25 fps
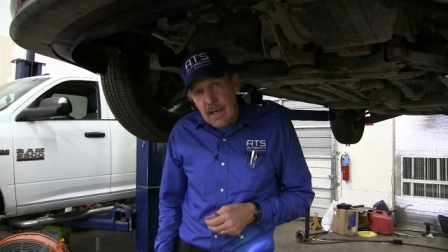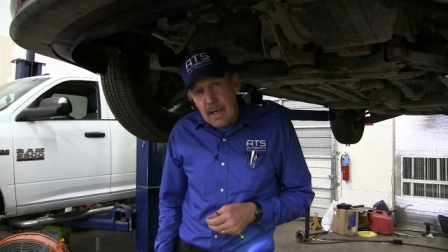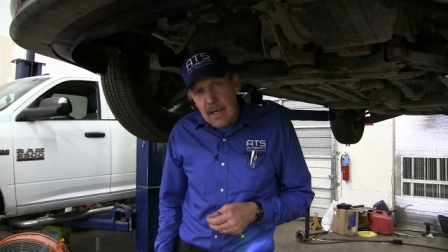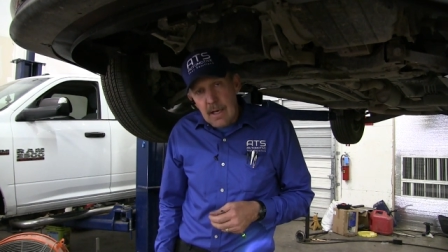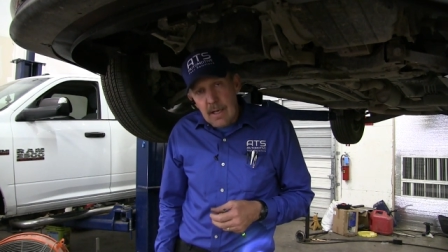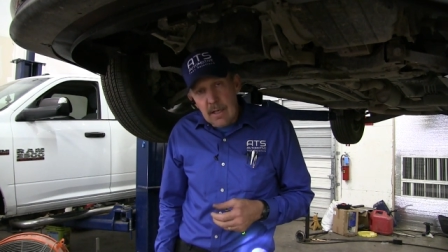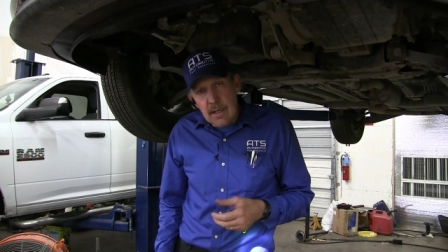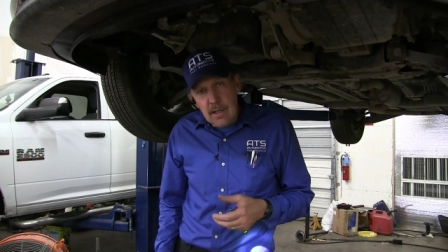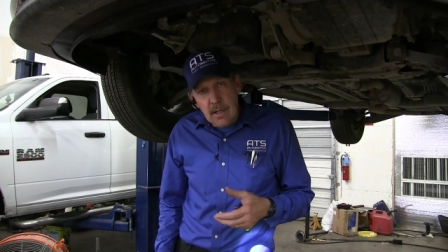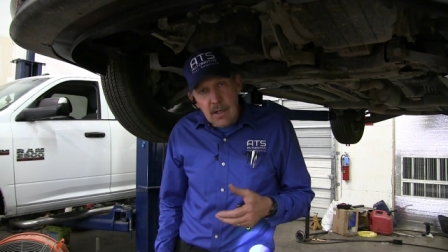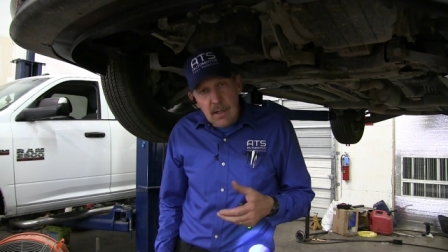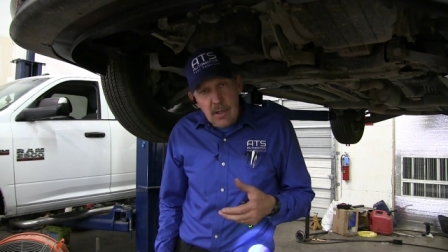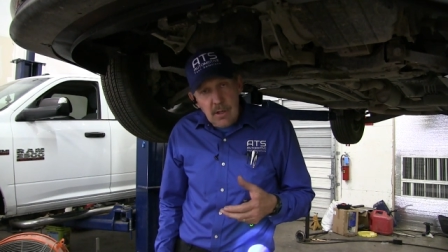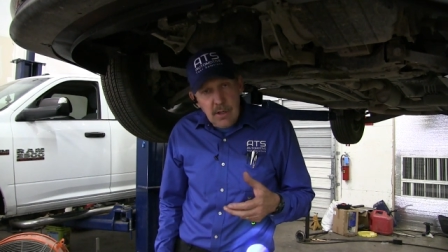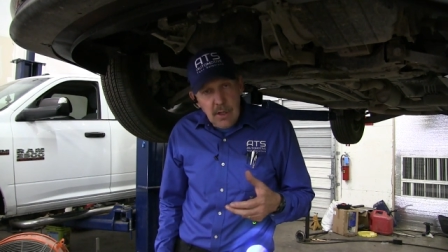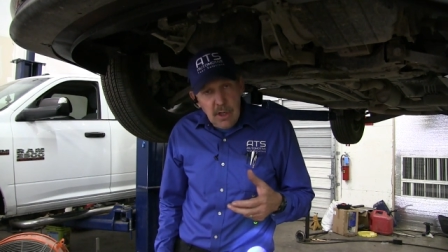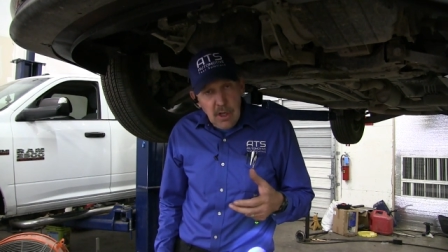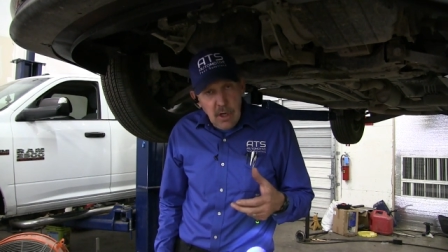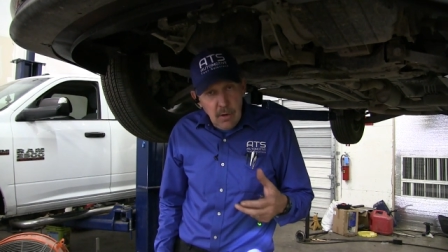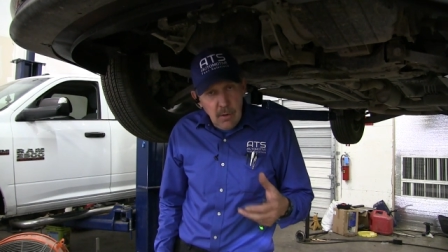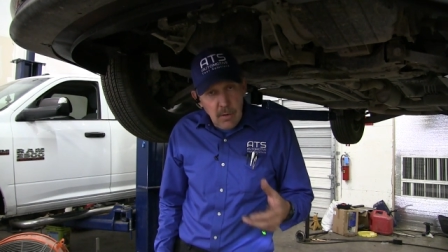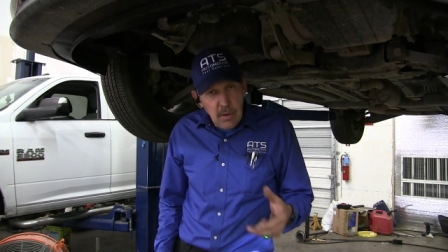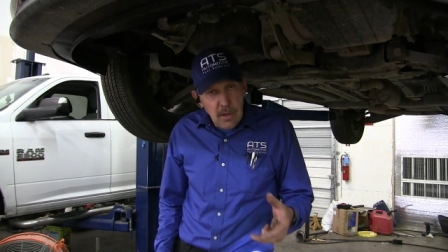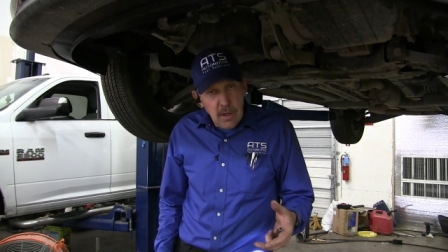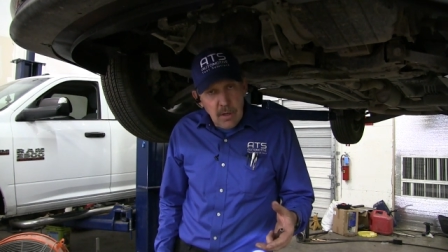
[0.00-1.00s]
and
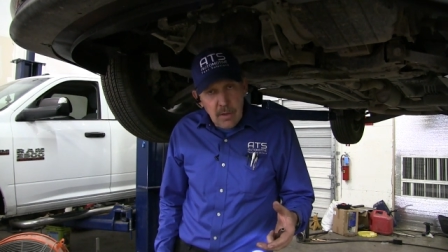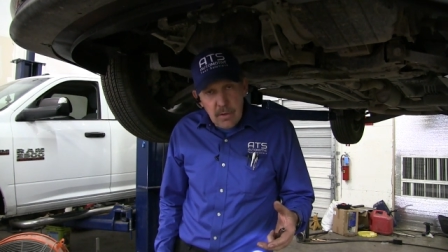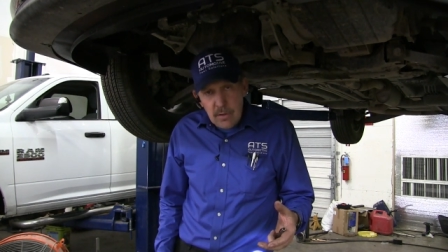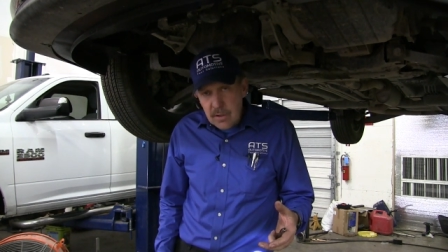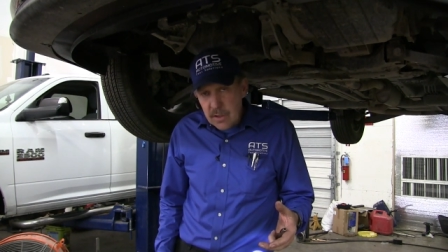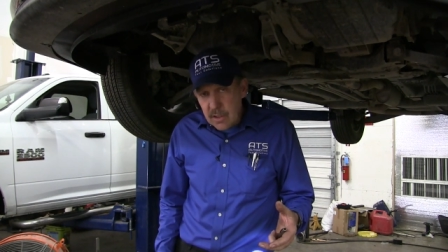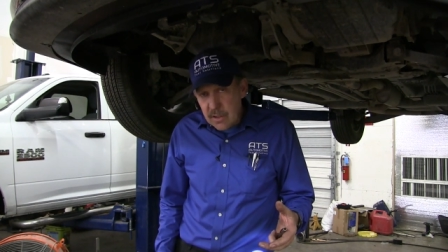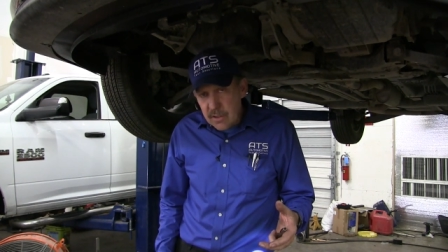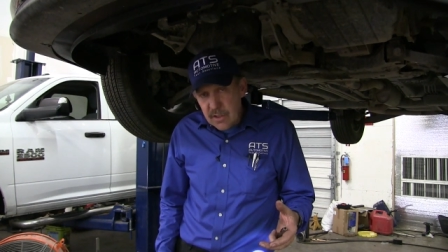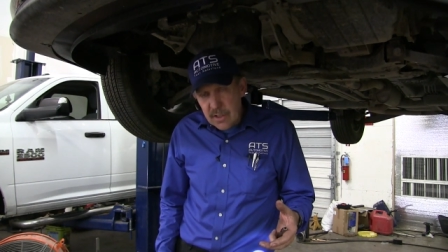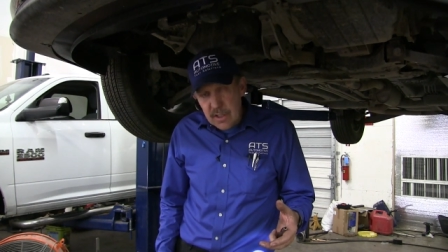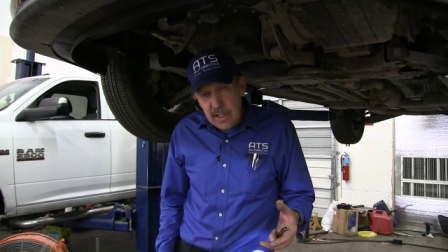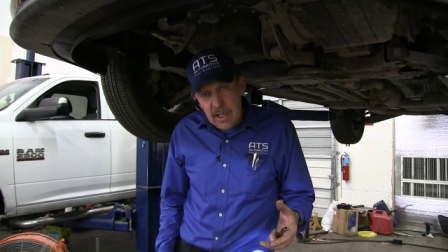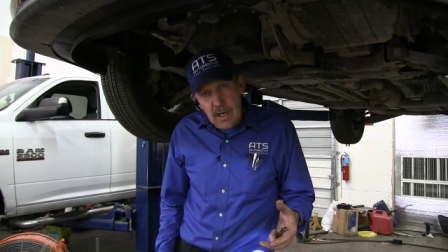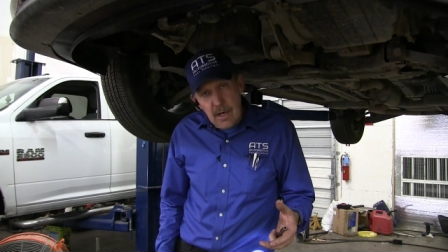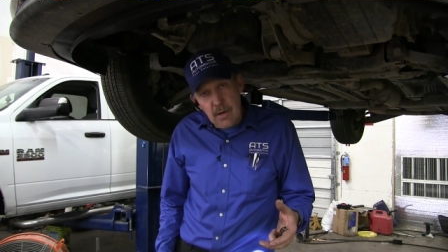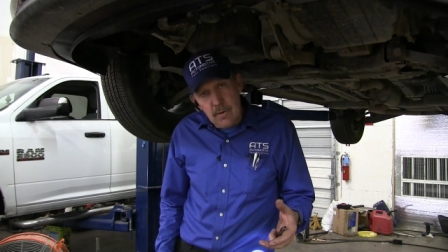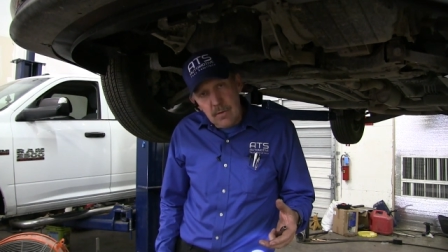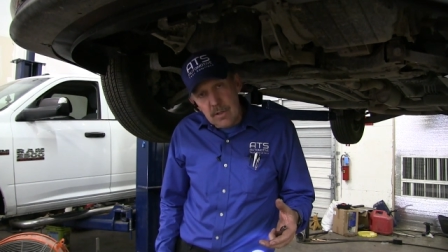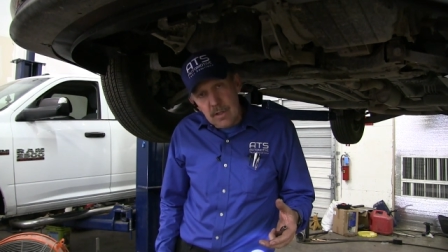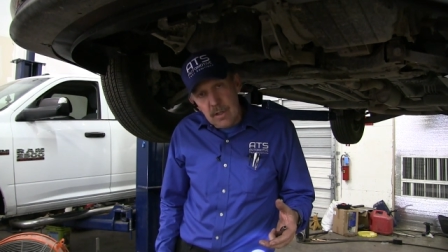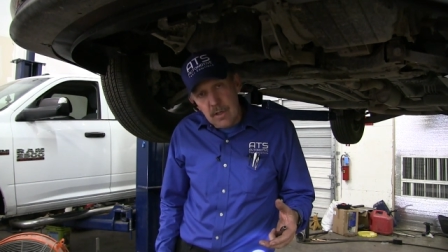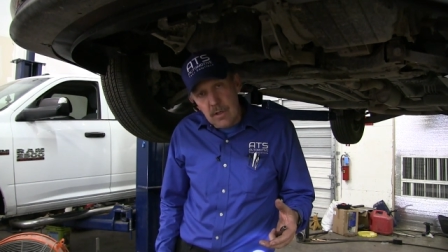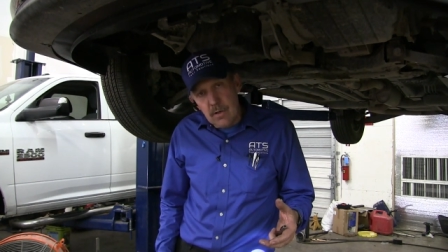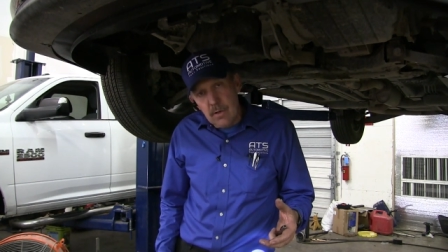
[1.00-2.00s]
you use
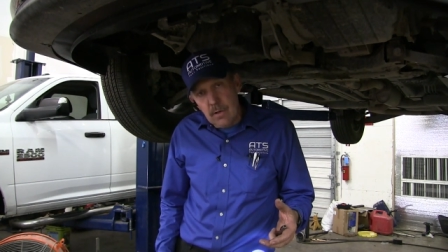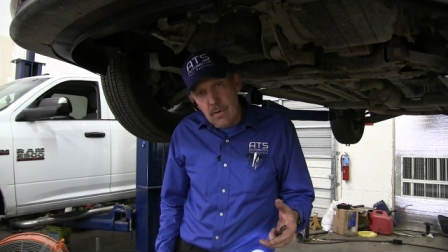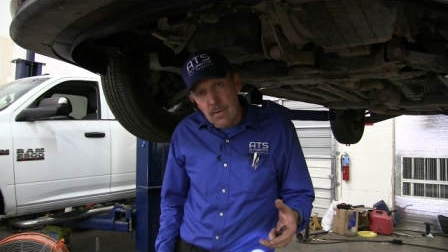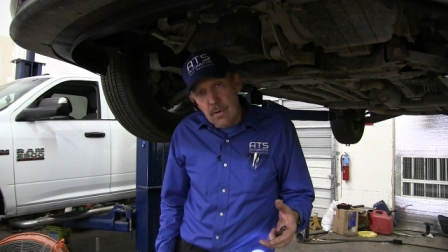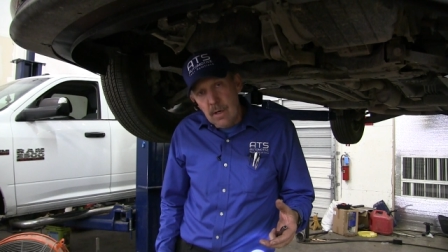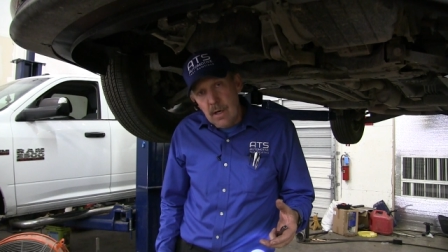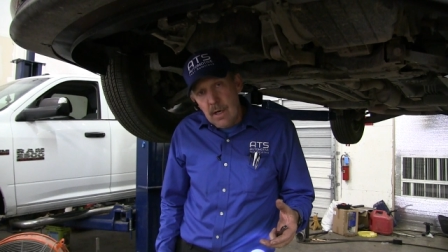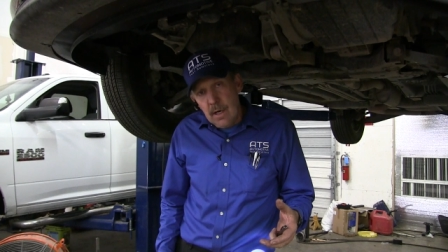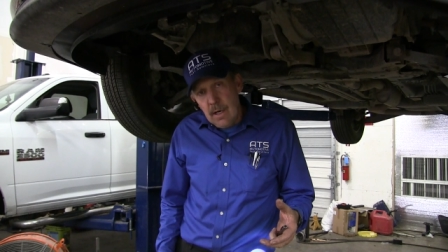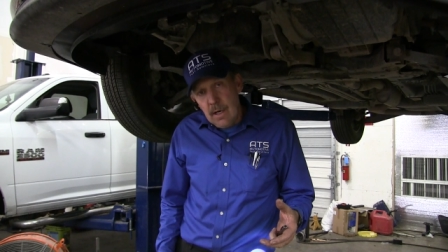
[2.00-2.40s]
CO2,